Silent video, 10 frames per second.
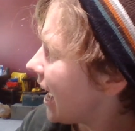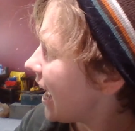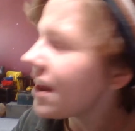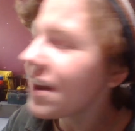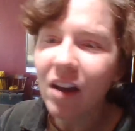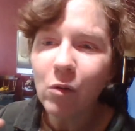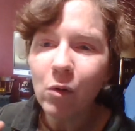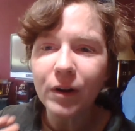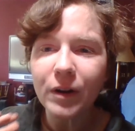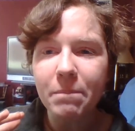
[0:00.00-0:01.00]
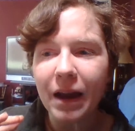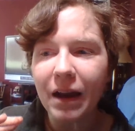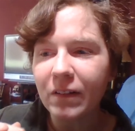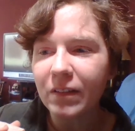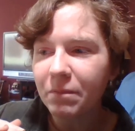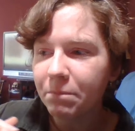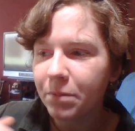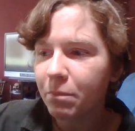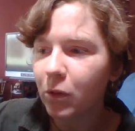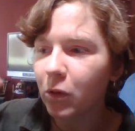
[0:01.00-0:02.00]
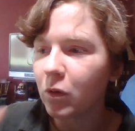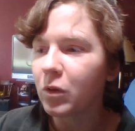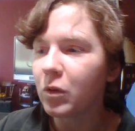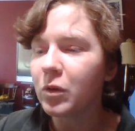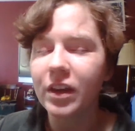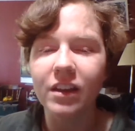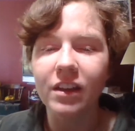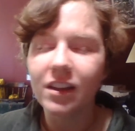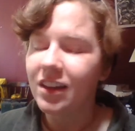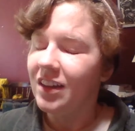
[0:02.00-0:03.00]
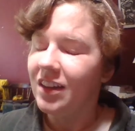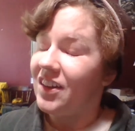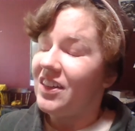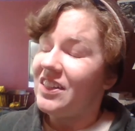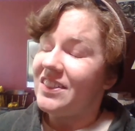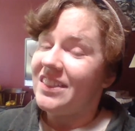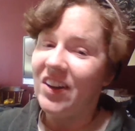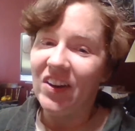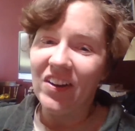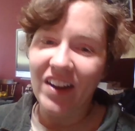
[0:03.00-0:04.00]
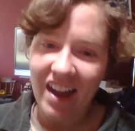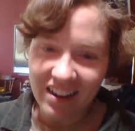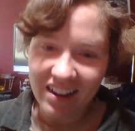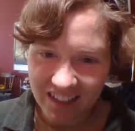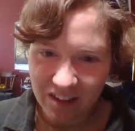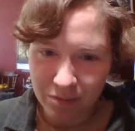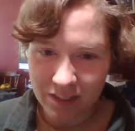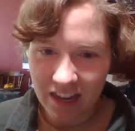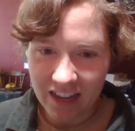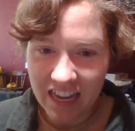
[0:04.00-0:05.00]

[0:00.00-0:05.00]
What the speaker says: and not worry about people who Oh, I'm gonna get upset.